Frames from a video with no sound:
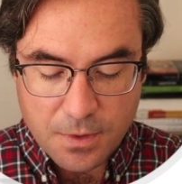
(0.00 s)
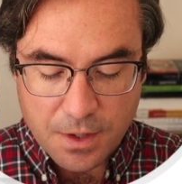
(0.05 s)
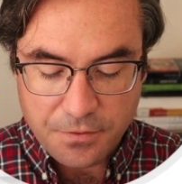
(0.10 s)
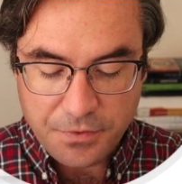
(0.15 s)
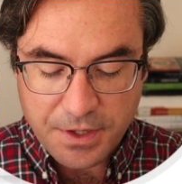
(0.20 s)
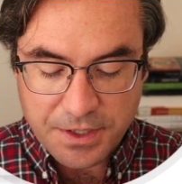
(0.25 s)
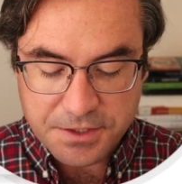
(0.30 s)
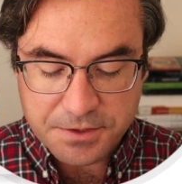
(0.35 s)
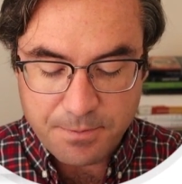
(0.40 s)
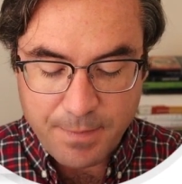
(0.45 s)

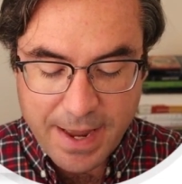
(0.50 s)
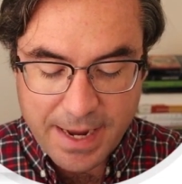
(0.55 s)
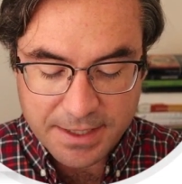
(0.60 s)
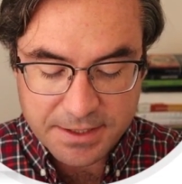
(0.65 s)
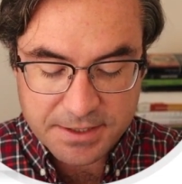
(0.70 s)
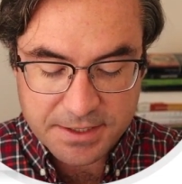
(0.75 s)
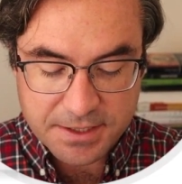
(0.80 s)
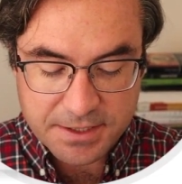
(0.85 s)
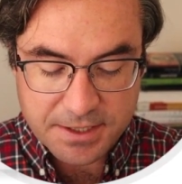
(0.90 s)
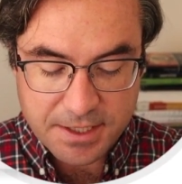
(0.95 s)
these
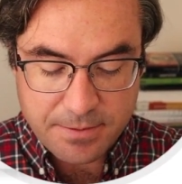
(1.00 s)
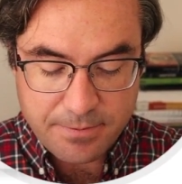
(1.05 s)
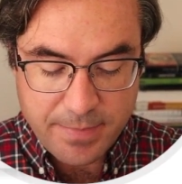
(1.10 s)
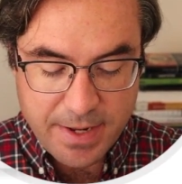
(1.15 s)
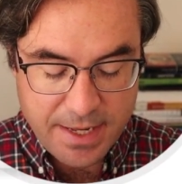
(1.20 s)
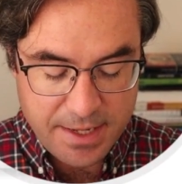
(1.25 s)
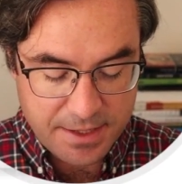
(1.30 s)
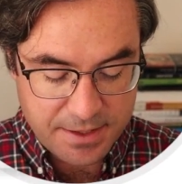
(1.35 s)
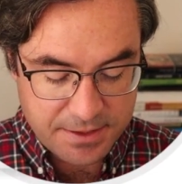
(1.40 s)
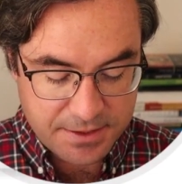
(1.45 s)
maxes and
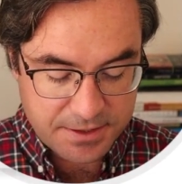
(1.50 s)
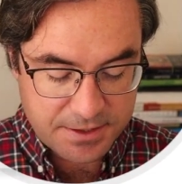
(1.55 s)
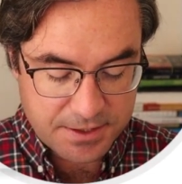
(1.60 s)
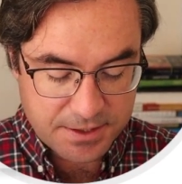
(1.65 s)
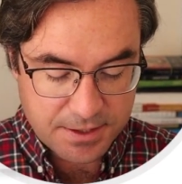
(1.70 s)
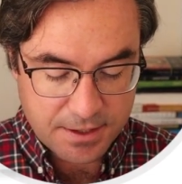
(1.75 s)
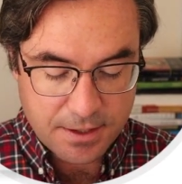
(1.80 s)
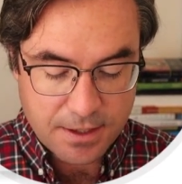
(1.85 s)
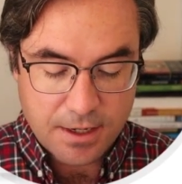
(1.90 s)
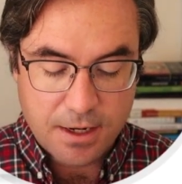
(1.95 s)

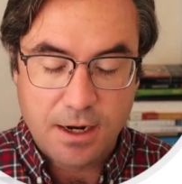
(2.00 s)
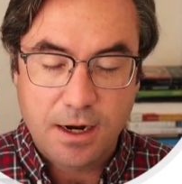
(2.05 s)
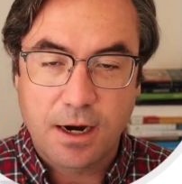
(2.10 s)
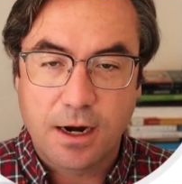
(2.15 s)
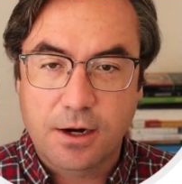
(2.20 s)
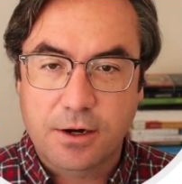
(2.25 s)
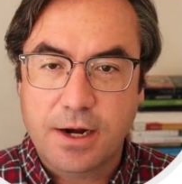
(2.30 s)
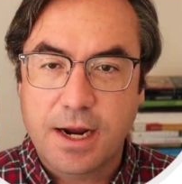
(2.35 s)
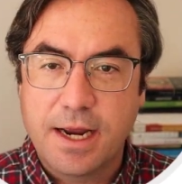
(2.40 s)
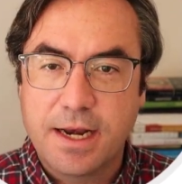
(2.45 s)
mins
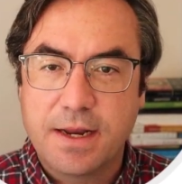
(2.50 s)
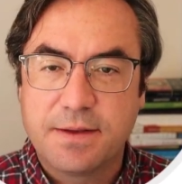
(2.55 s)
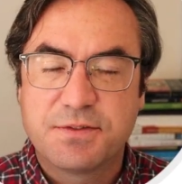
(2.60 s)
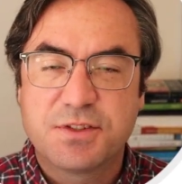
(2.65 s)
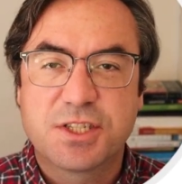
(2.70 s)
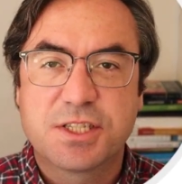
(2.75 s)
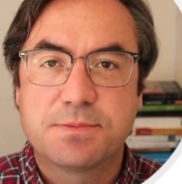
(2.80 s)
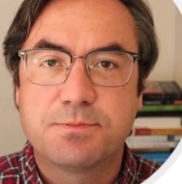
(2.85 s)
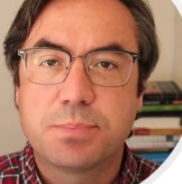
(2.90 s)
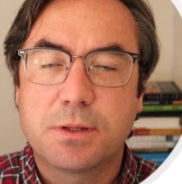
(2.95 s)
are kind of
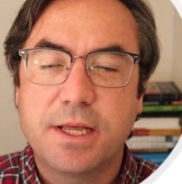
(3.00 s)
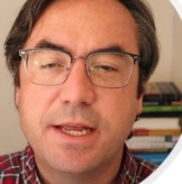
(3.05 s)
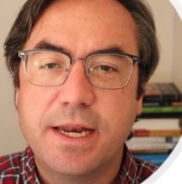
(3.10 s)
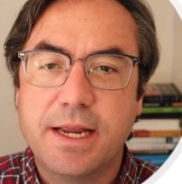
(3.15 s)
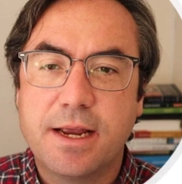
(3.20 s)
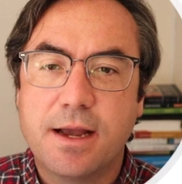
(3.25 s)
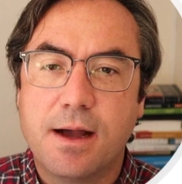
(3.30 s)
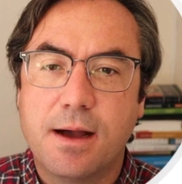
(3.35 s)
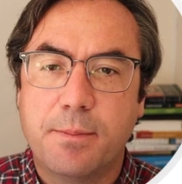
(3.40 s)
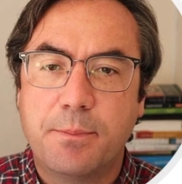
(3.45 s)

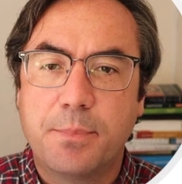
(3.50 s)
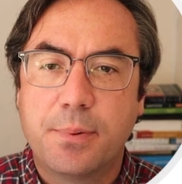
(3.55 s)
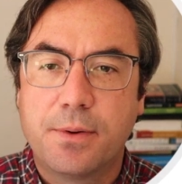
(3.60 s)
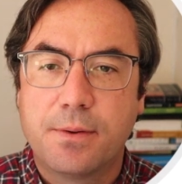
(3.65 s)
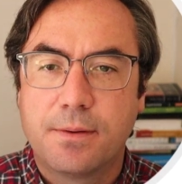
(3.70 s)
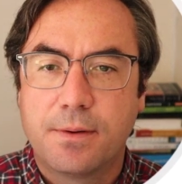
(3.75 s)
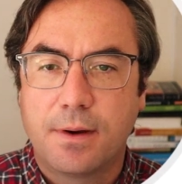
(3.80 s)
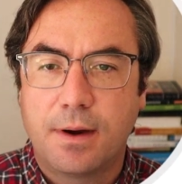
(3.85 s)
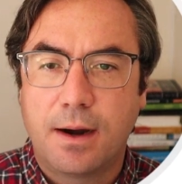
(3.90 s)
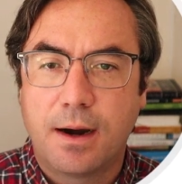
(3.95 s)
splitting up
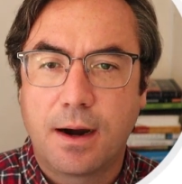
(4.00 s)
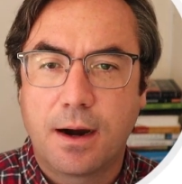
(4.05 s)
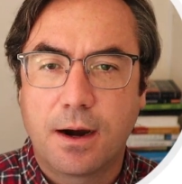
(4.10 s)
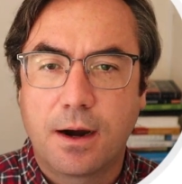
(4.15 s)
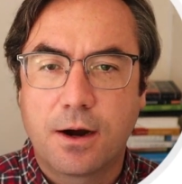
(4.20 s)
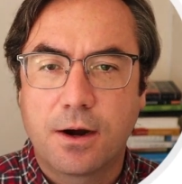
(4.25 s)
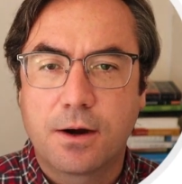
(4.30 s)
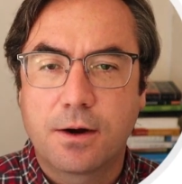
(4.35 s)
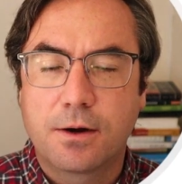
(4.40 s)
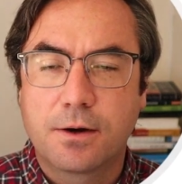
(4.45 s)

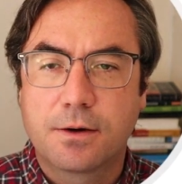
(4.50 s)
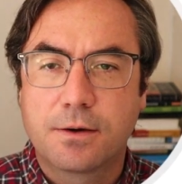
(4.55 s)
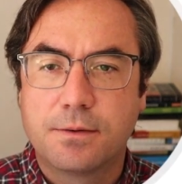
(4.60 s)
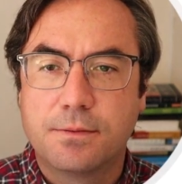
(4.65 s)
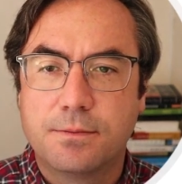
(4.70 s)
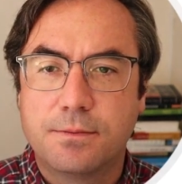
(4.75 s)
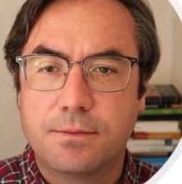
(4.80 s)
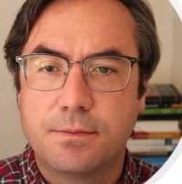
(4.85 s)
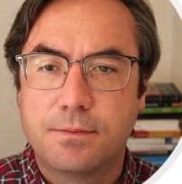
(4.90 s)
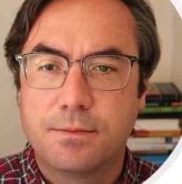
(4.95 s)
our
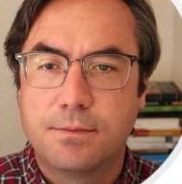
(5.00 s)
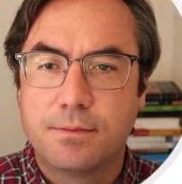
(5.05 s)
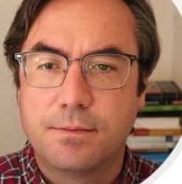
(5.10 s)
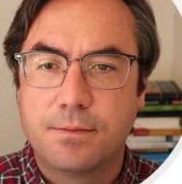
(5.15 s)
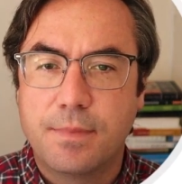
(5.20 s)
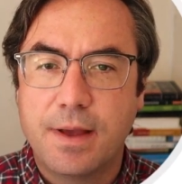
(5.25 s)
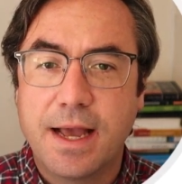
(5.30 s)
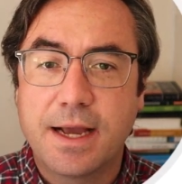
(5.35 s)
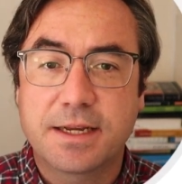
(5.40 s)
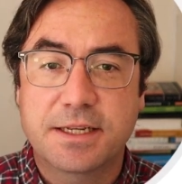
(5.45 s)

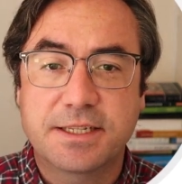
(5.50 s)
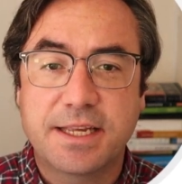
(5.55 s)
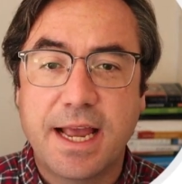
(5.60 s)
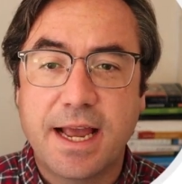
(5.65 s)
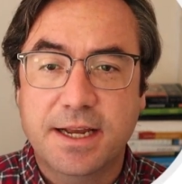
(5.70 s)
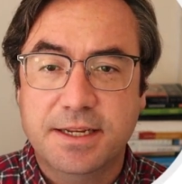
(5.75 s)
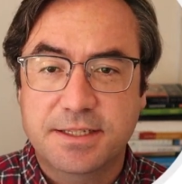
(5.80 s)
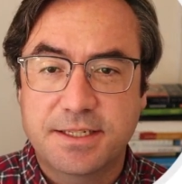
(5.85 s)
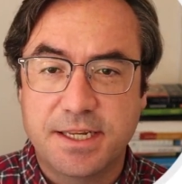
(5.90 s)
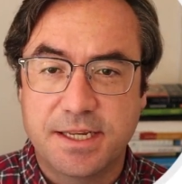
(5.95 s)

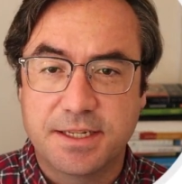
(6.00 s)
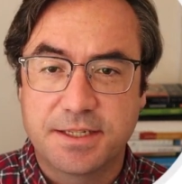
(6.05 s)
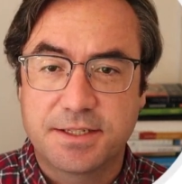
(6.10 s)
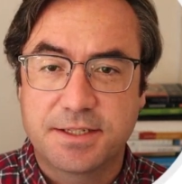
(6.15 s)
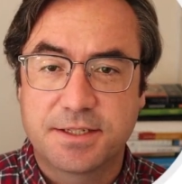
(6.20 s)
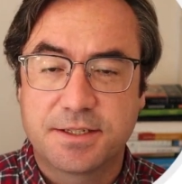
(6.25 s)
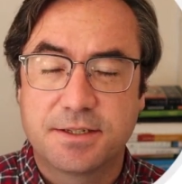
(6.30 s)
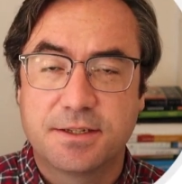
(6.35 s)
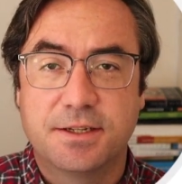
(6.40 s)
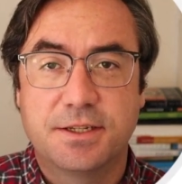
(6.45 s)

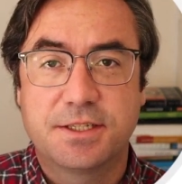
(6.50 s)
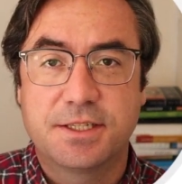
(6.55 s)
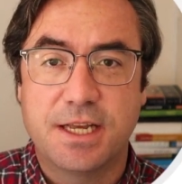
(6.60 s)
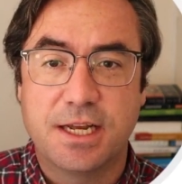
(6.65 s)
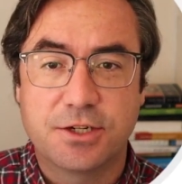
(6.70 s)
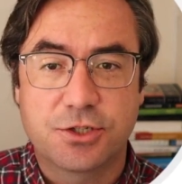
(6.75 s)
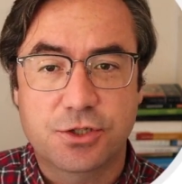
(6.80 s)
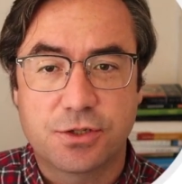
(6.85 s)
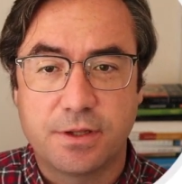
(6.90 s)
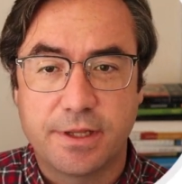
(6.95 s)
x-axis,
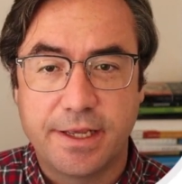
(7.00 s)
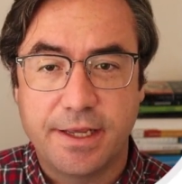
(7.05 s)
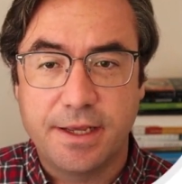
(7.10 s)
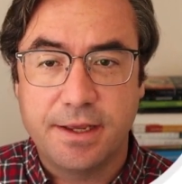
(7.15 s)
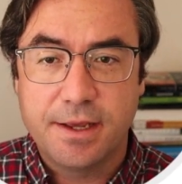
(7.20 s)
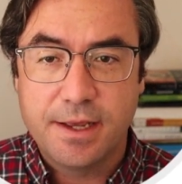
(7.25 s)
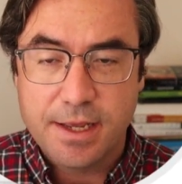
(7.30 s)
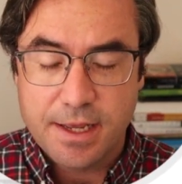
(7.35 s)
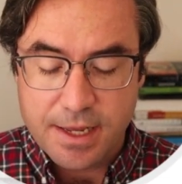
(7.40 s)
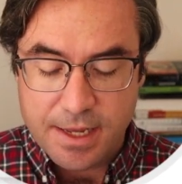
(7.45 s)

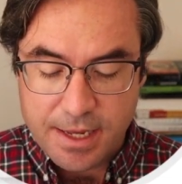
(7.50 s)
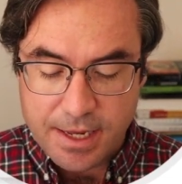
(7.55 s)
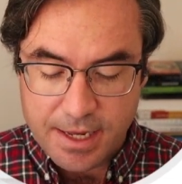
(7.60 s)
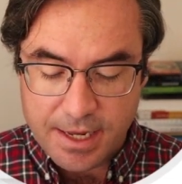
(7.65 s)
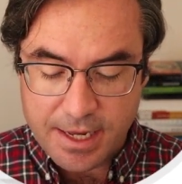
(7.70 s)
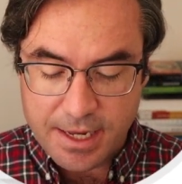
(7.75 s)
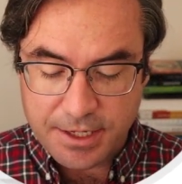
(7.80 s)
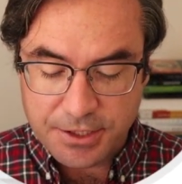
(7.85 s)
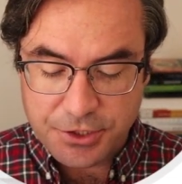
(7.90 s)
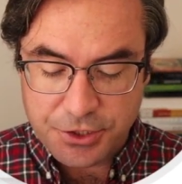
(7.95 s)
essentially,
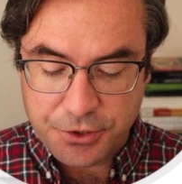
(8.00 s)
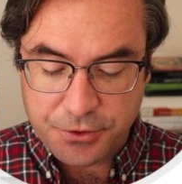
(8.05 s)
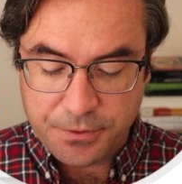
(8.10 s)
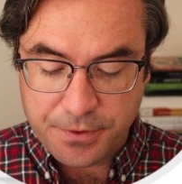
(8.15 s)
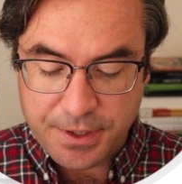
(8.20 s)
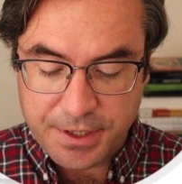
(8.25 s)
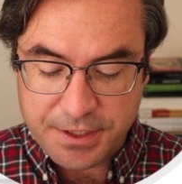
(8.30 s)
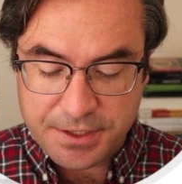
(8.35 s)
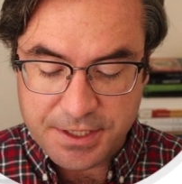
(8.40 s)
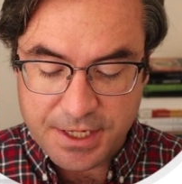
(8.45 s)
into
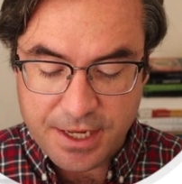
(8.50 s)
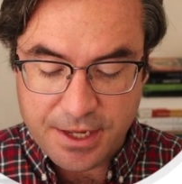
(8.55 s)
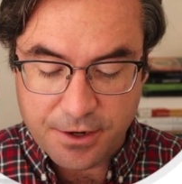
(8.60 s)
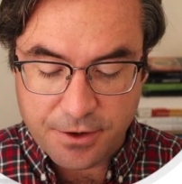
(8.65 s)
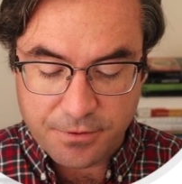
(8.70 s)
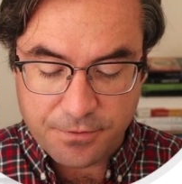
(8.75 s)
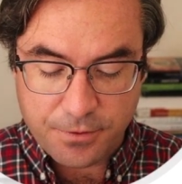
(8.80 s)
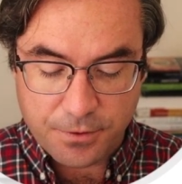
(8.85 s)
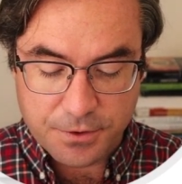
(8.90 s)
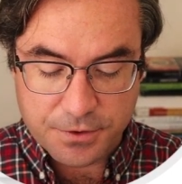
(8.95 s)
these
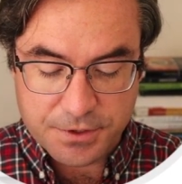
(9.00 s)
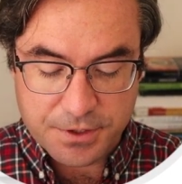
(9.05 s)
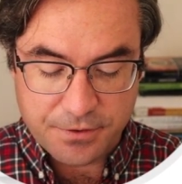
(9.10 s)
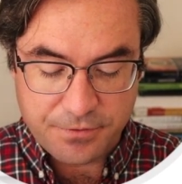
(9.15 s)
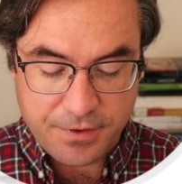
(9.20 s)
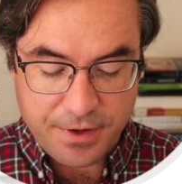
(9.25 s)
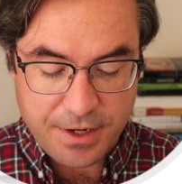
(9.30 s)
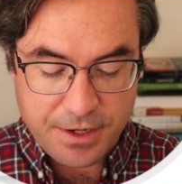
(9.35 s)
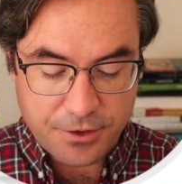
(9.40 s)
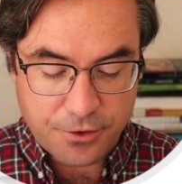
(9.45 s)
intervals
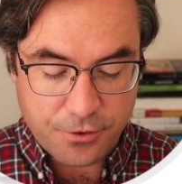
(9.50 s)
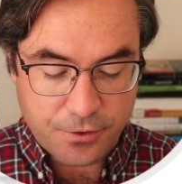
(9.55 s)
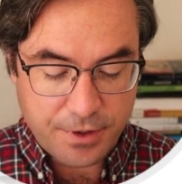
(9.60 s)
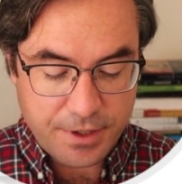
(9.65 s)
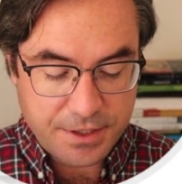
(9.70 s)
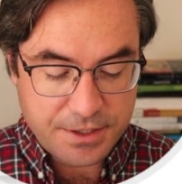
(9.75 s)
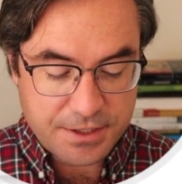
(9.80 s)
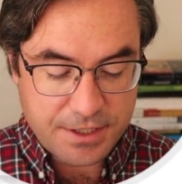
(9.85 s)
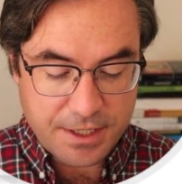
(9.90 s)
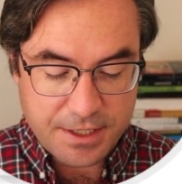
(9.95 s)
of
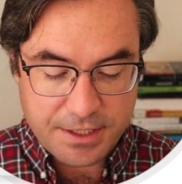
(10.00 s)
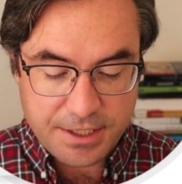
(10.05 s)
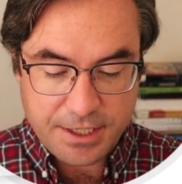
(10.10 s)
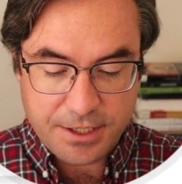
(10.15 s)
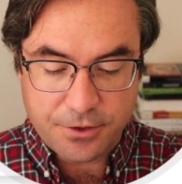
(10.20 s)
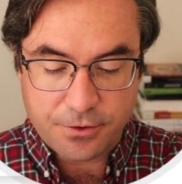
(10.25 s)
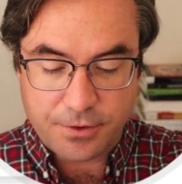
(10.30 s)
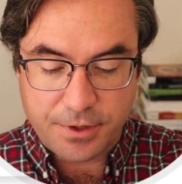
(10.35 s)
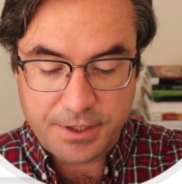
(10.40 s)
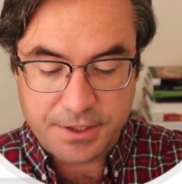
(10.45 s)
increase and
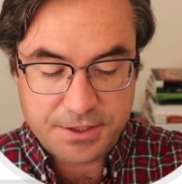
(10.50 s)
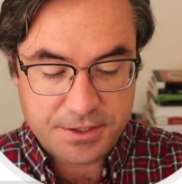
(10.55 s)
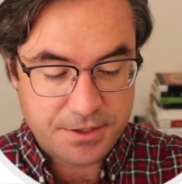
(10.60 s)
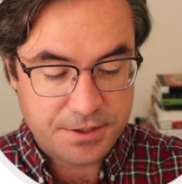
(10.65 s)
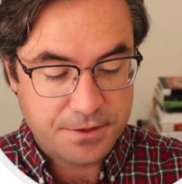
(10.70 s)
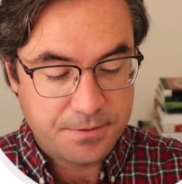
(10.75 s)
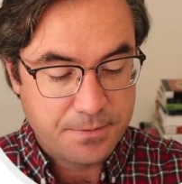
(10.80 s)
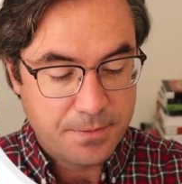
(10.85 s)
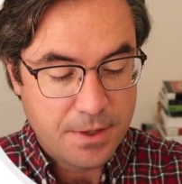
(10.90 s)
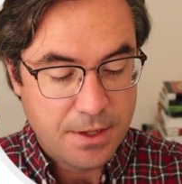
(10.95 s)
decrease.